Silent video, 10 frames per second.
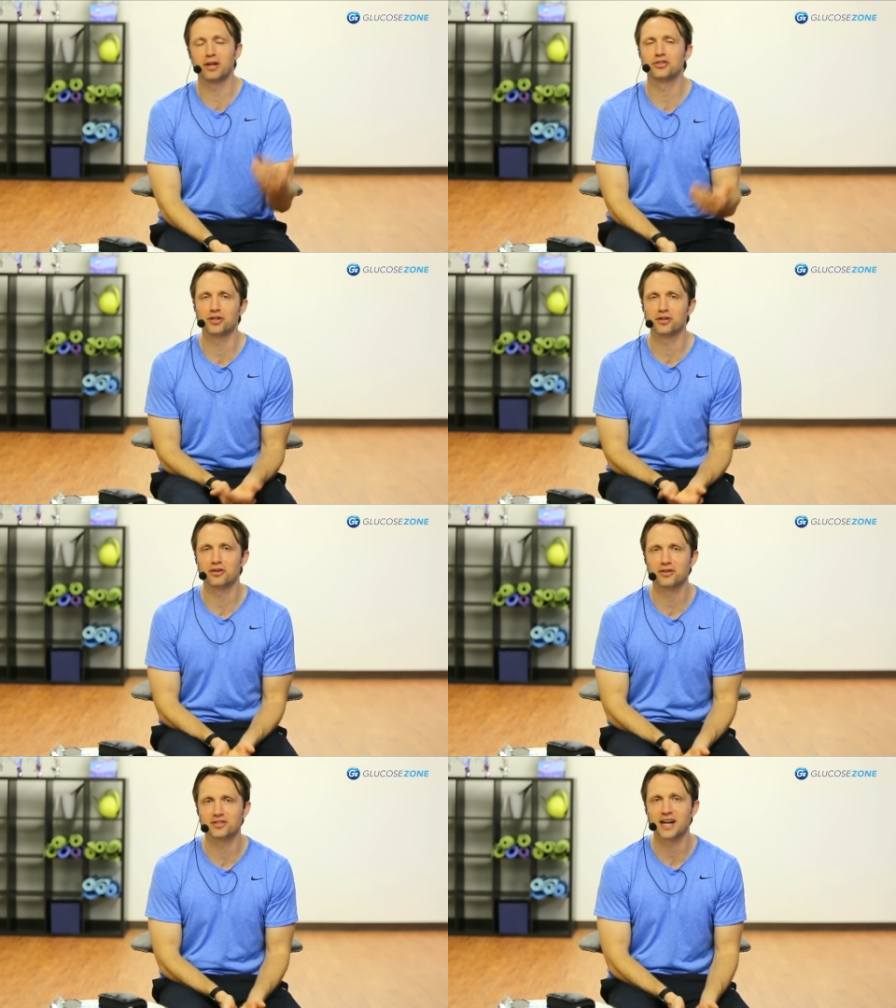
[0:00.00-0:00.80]
Your blood
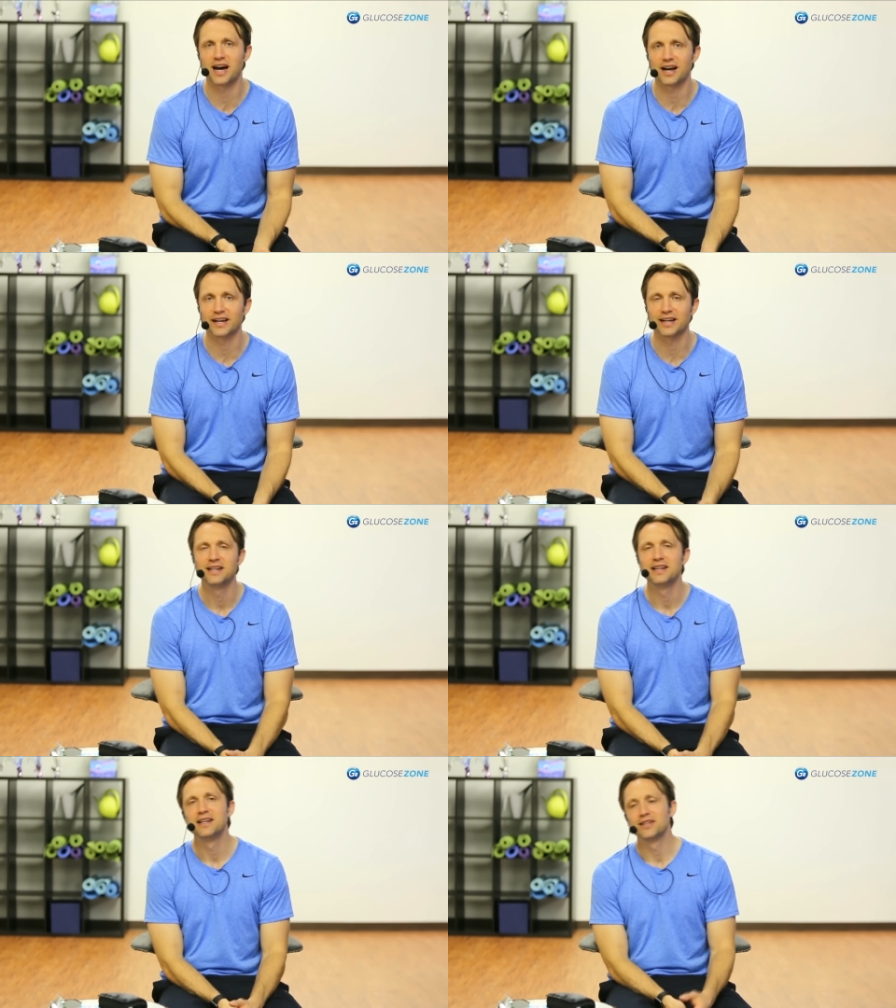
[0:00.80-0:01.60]
sugar is
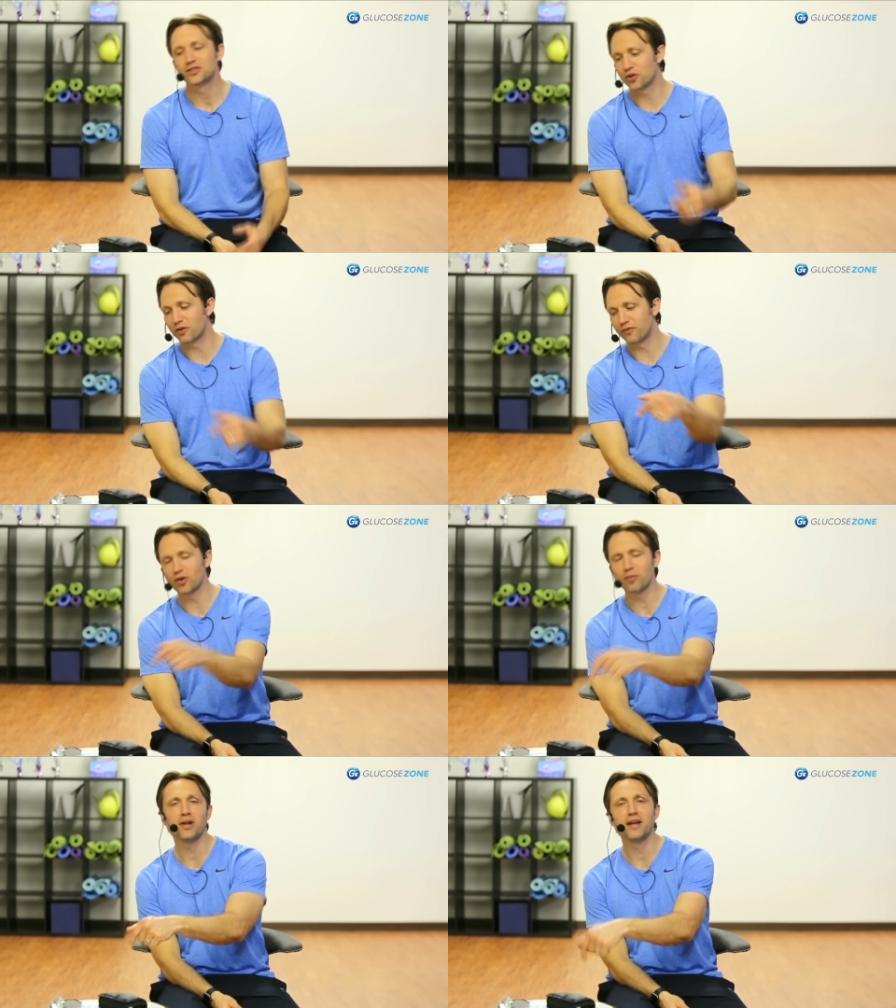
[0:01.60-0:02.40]
high. So
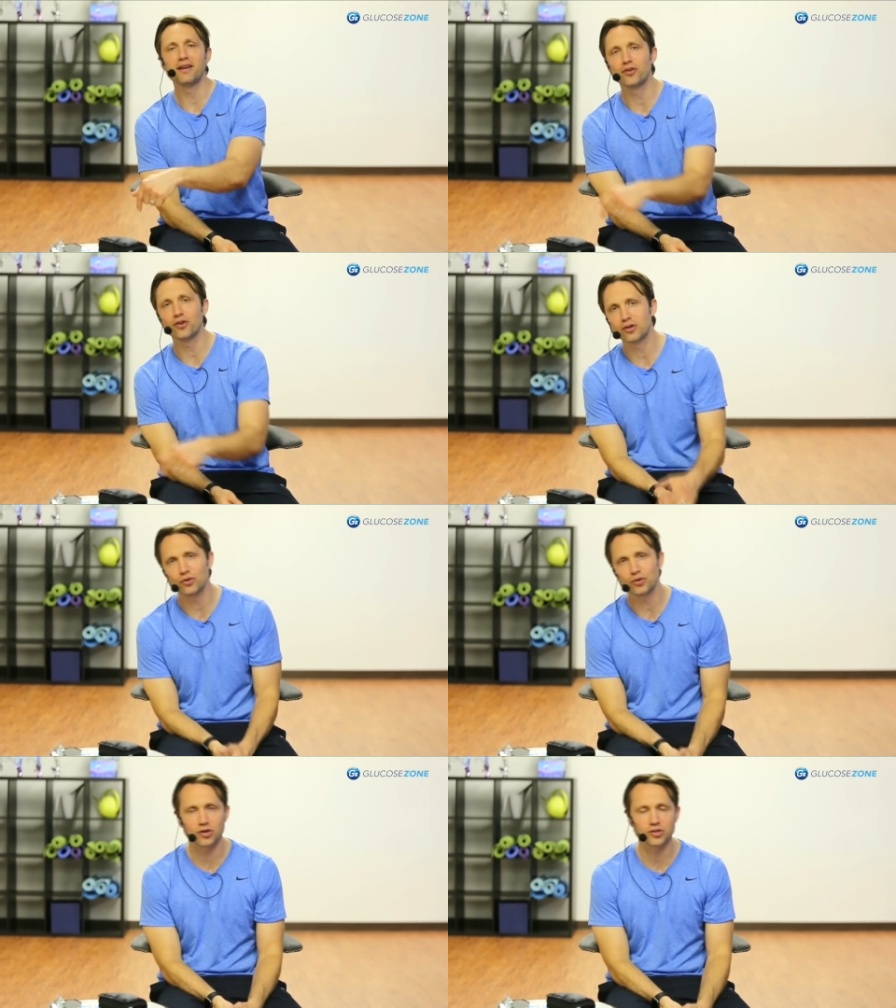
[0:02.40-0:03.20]
if your blood, if
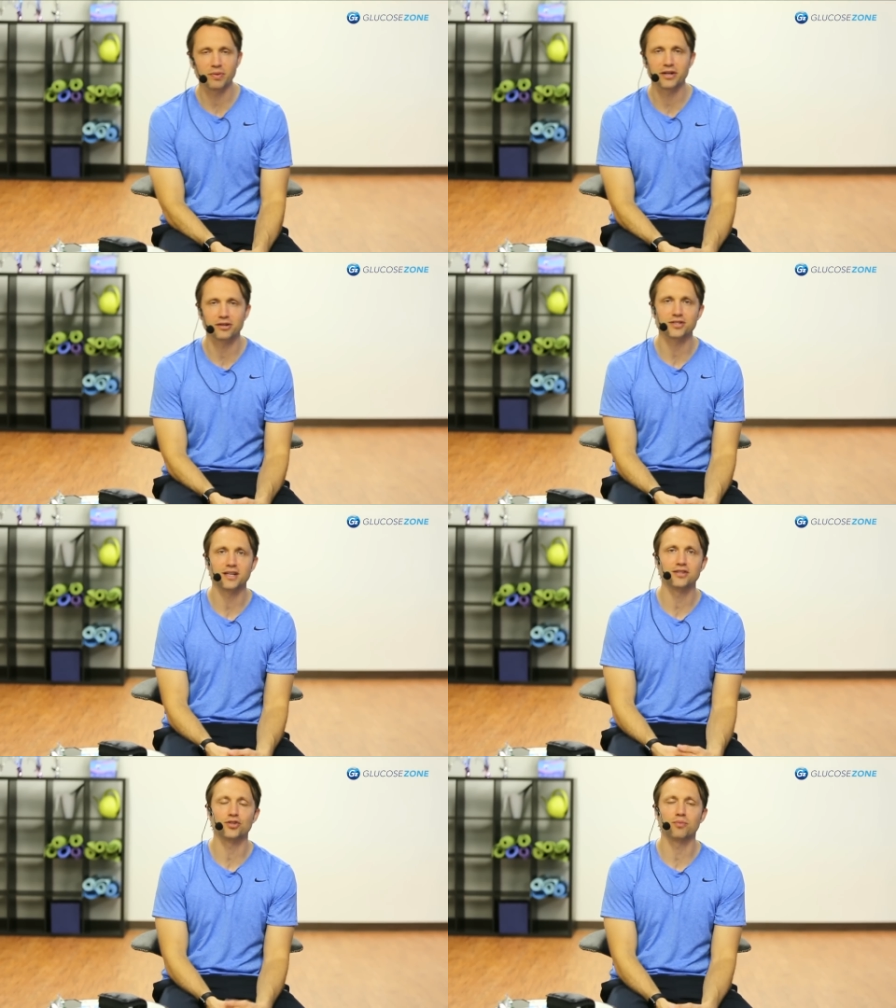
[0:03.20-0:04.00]
your glucose
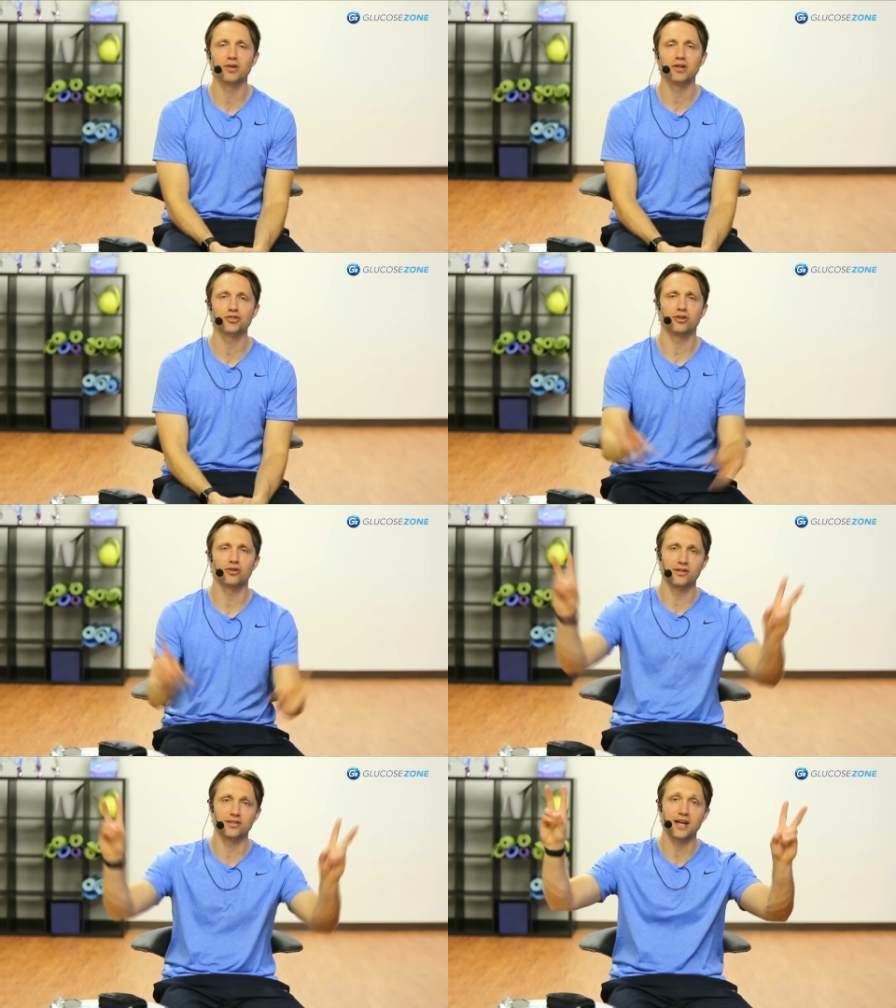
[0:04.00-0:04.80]
meter says your blood
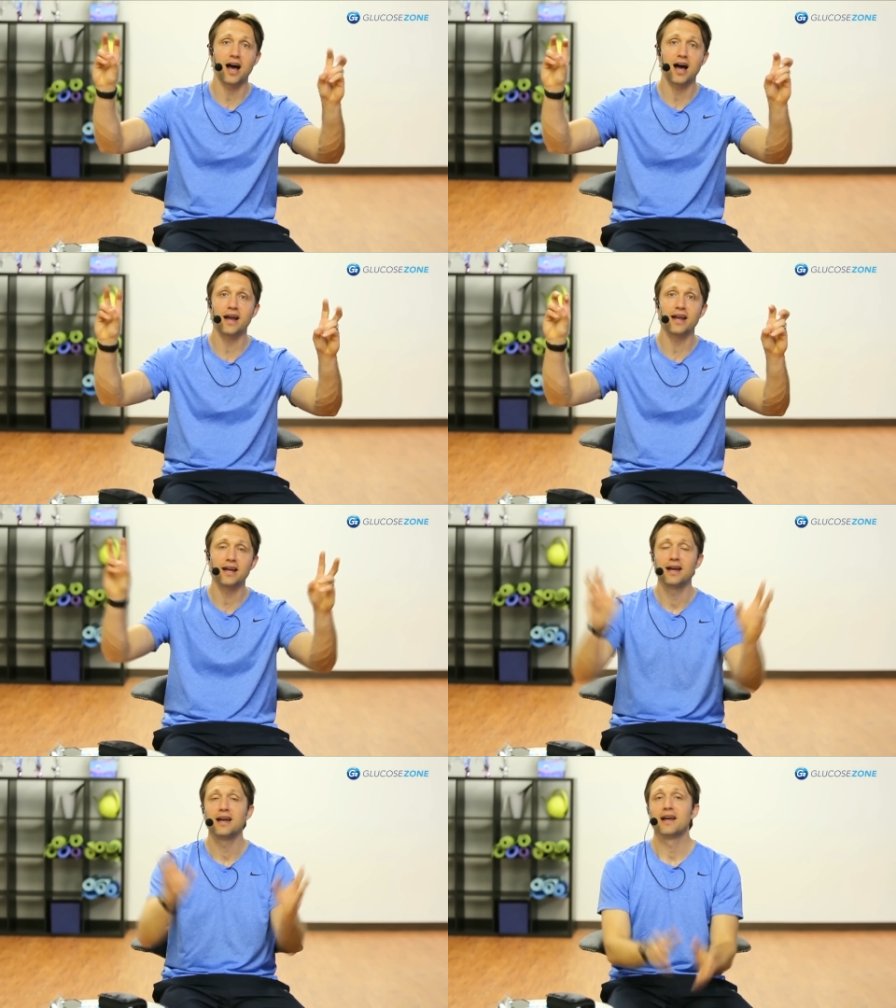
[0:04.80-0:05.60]
sugar is
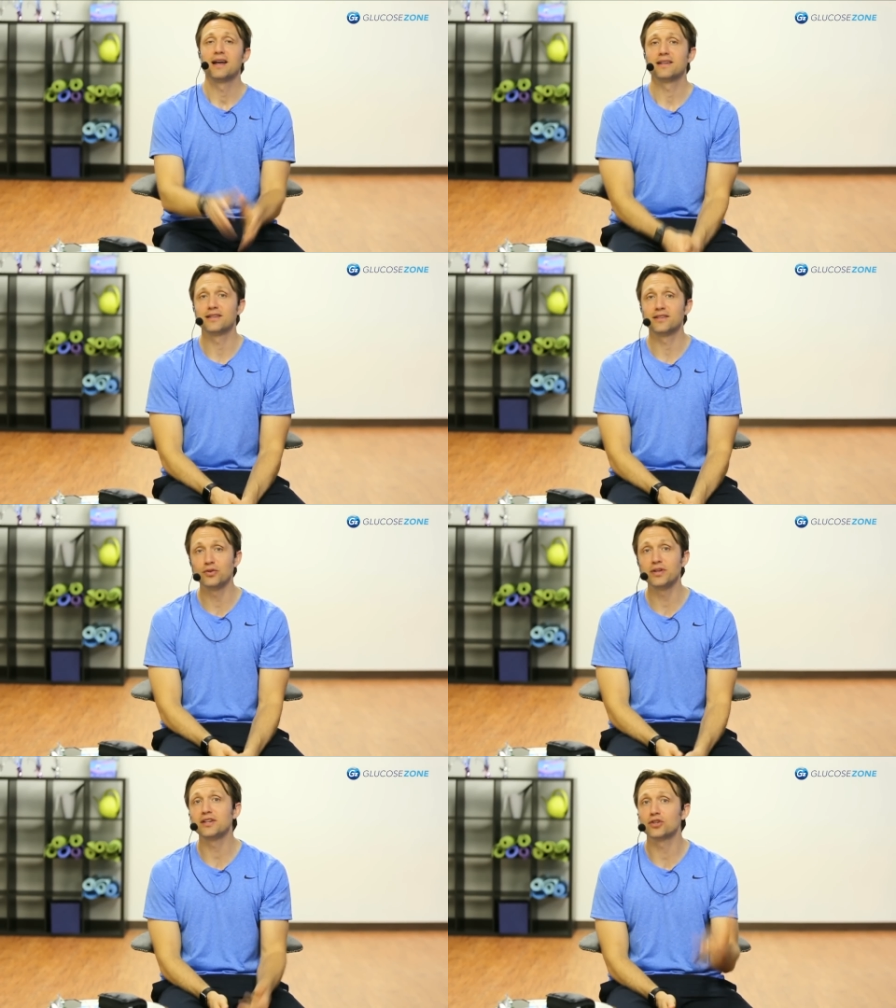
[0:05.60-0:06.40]
high,
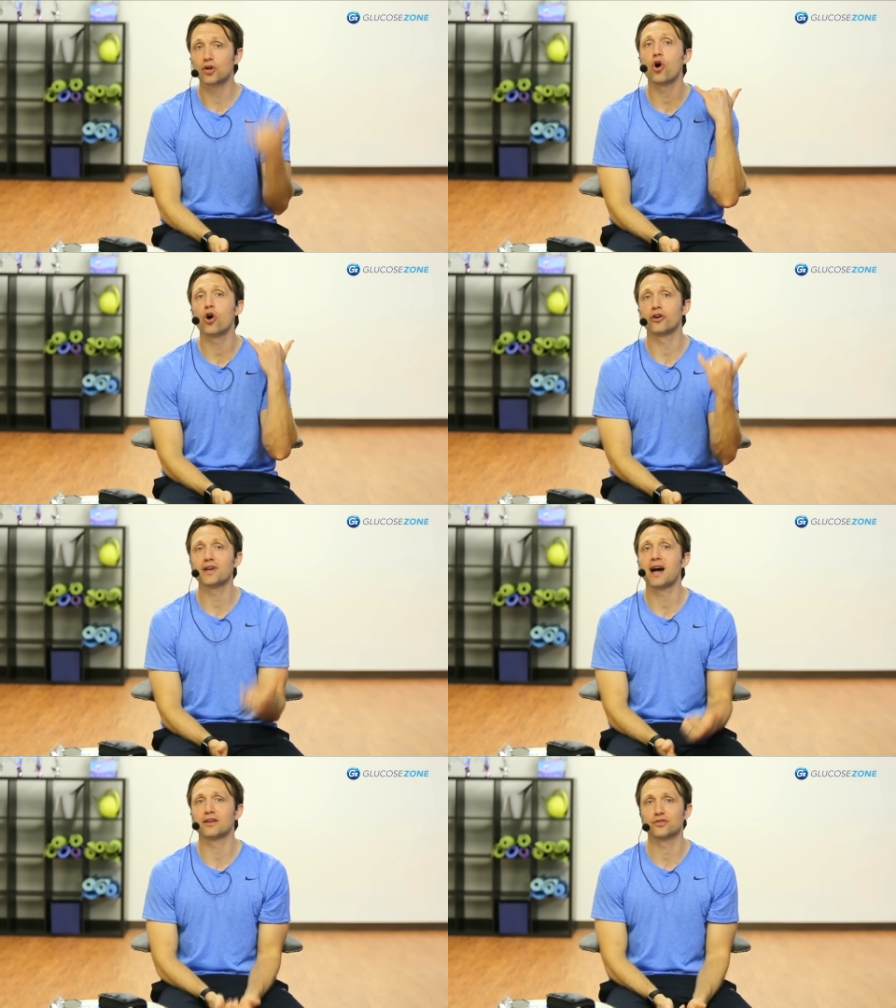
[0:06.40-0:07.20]
you need to call
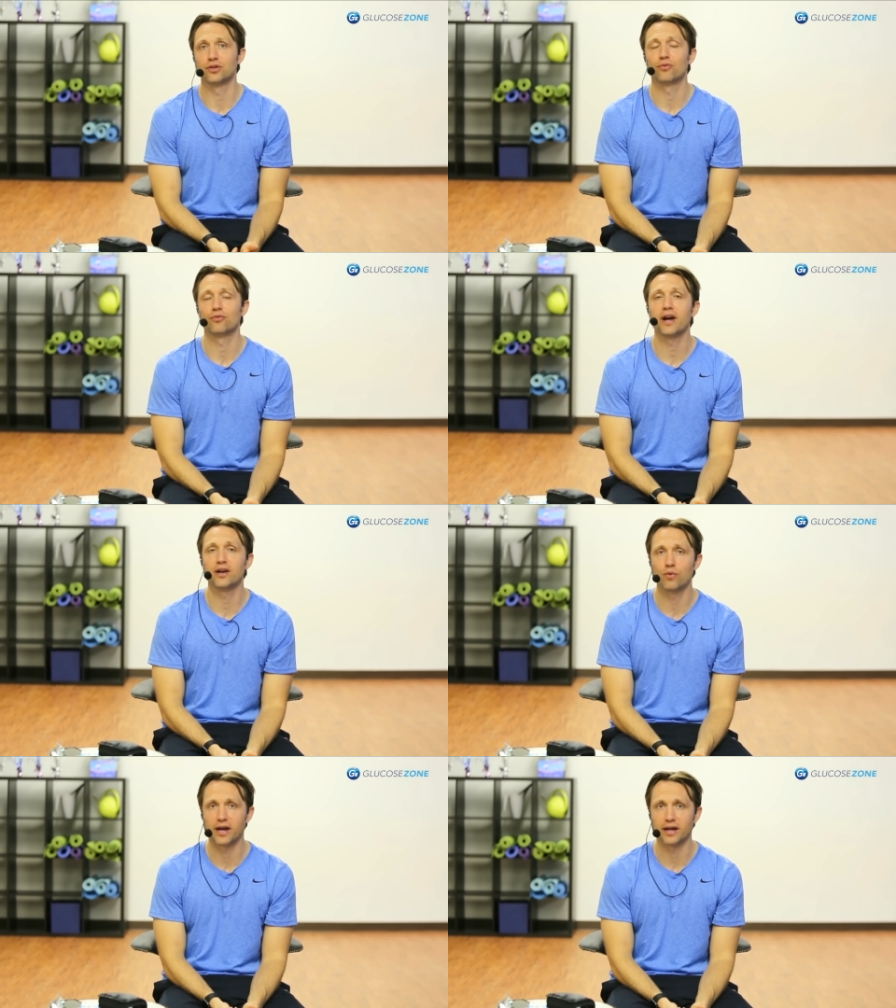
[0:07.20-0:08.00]
your doctor
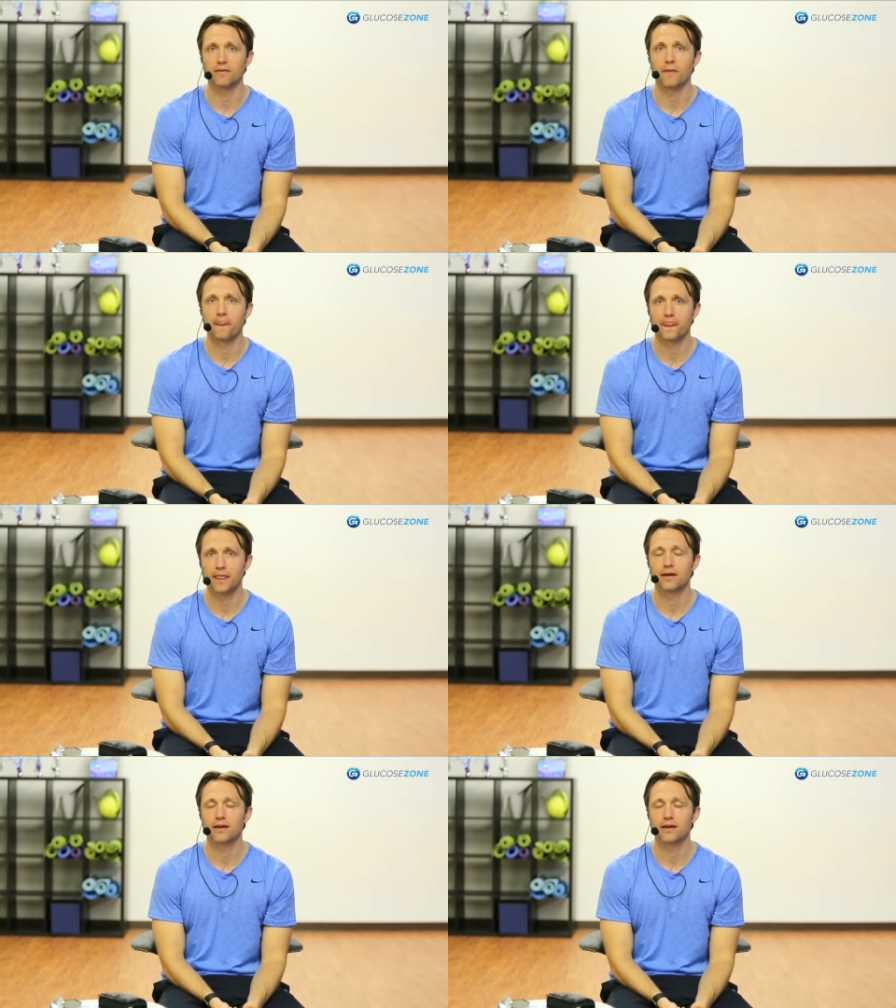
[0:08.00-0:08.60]
right away.